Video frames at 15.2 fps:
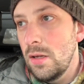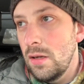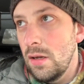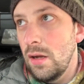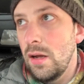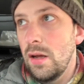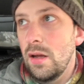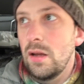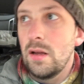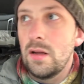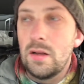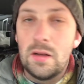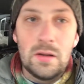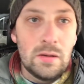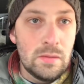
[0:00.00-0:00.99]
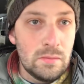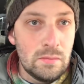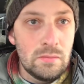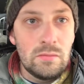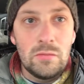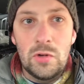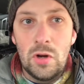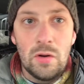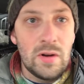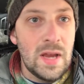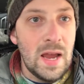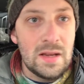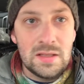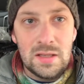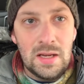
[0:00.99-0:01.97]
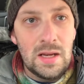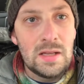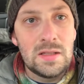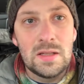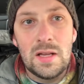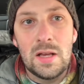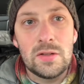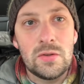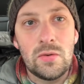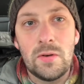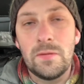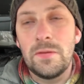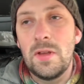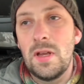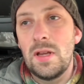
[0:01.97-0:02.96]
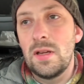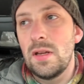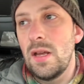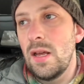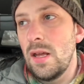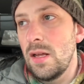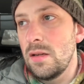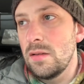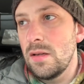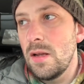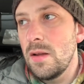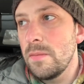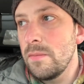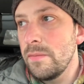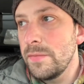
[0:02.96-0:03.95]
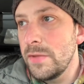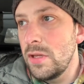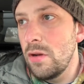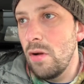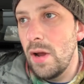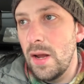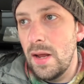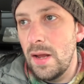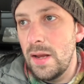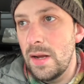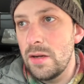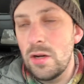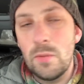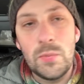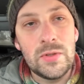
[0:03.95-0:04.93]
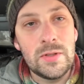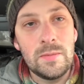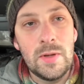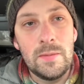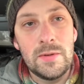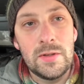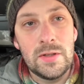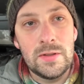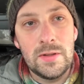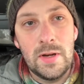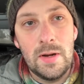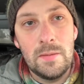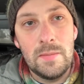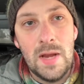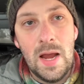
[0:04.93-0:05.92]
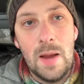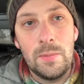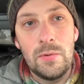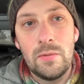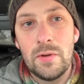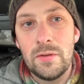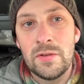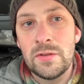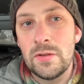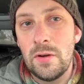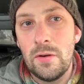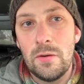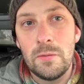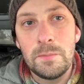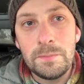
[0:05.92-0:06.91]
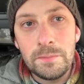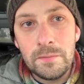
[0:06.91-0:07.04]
cascades and that sort of thing. And, I ended up with some images that I'm happy with. So,